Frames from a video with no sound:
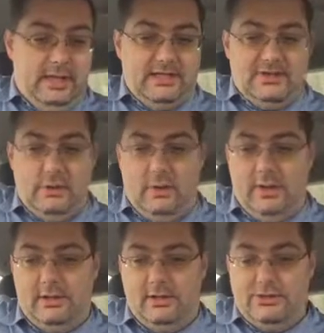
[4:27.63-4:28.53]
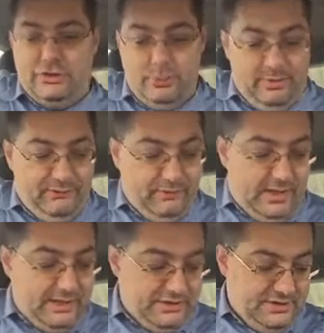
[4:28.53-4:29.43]
It's not super
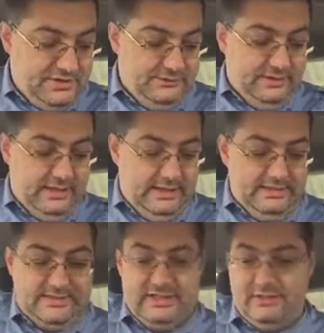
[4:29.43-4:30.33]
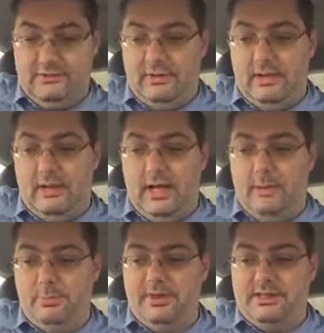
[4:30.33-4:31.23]
flash, it doesn't have the leather seats or anything like
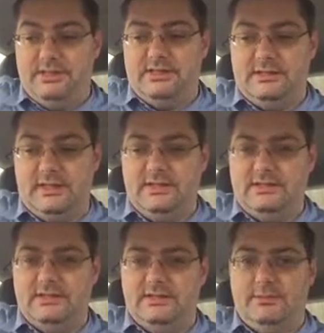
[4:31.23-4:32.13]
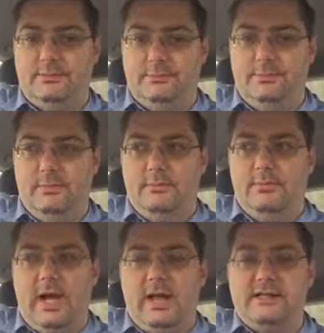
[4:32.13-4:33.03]
that, but it's
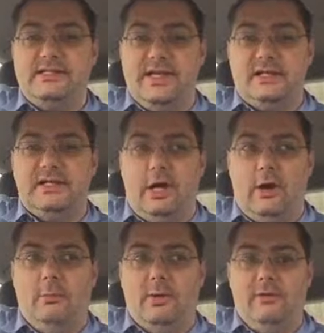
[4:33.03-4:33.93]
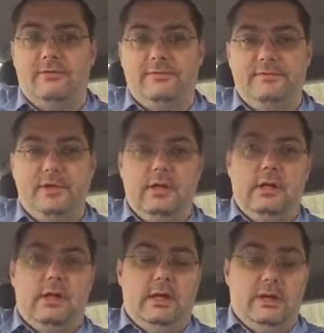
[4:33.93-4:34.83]
I'd say a cut above,
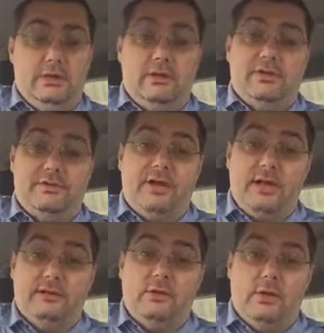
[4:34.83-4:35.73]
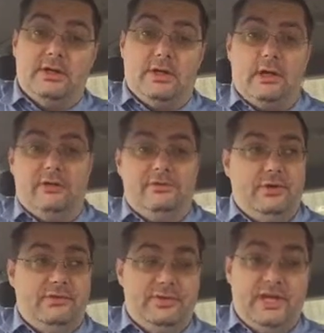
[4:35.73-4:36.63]
you know, because I've hired a lot of cars. You
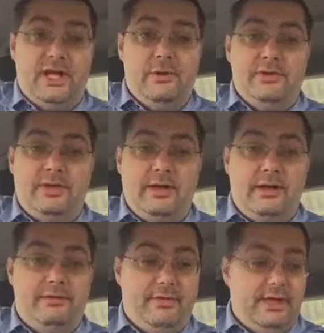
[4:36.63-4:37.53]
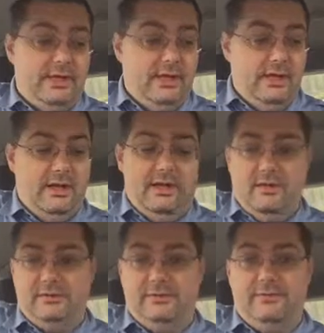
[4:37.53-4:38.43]
know, I've had the Hyundai i30,
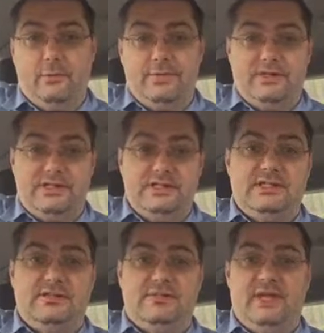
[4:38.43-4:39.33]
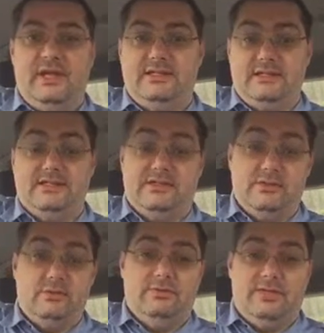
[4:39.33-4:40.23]
I've had the Focuses, the Fiestas, a
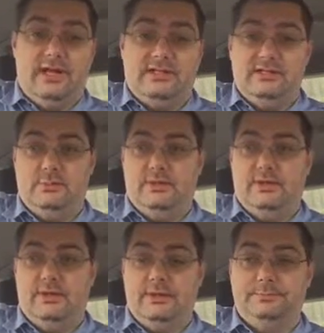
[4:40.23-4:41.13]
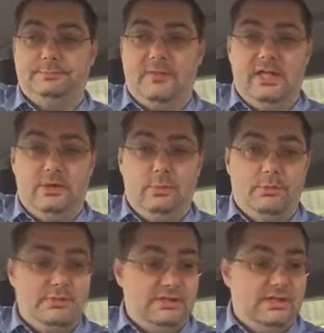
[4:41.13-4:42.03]
stock Fiesta with the
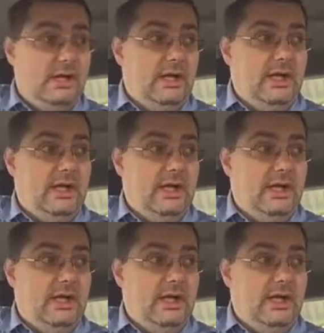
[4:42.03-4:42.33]
EcoBoost,